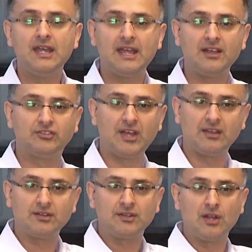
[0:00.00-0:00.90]
is
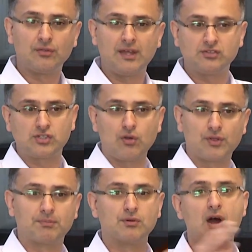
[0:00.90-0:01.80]
that they show
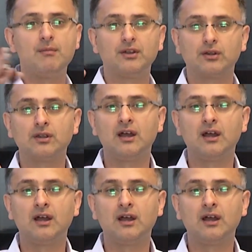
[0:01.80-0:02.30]
the barometer